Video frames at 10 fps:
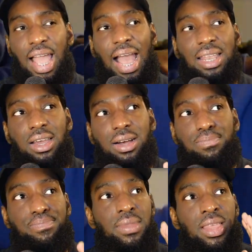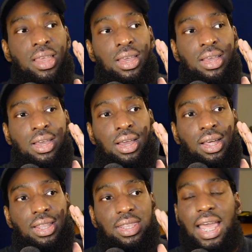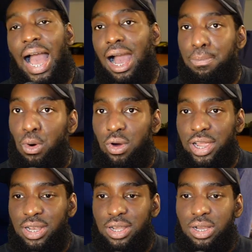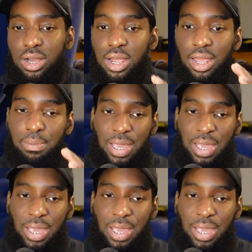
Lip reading: And at a point, it